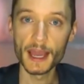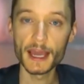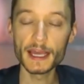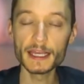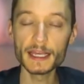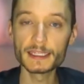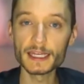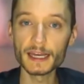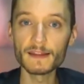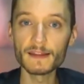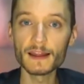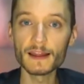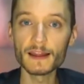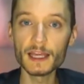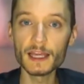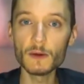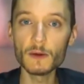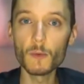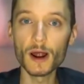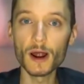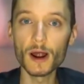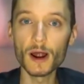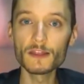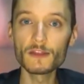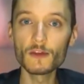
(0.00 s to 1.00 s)
He said that he
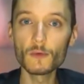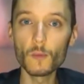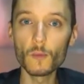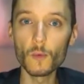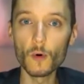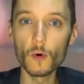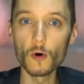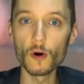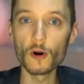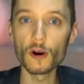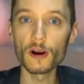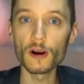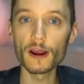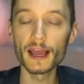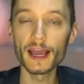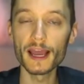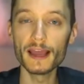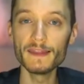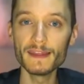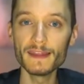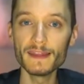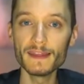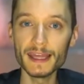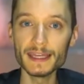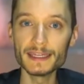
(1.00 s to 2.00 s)
wanted the war
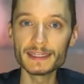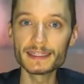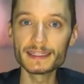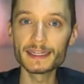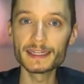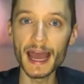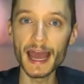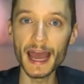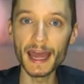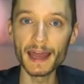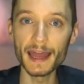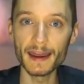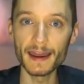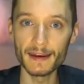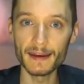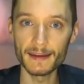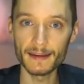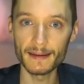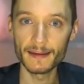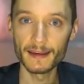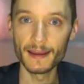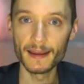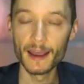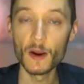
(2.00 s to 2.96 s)
in the East to end,